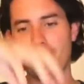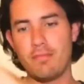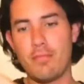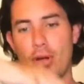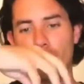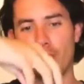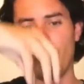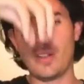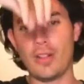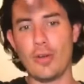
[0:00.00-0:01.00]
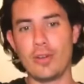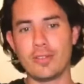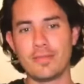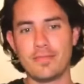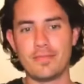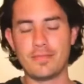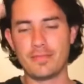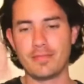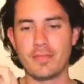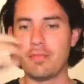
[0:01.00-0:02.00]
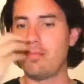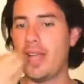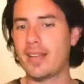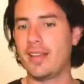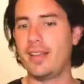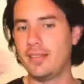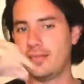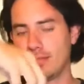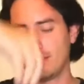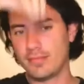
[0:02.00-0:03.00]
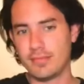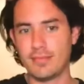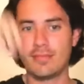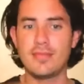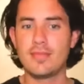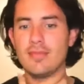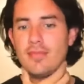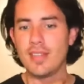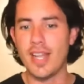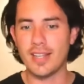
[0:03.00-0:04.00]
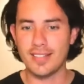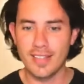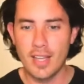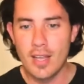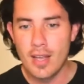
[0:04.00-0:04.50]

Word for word: bird with a long back and neck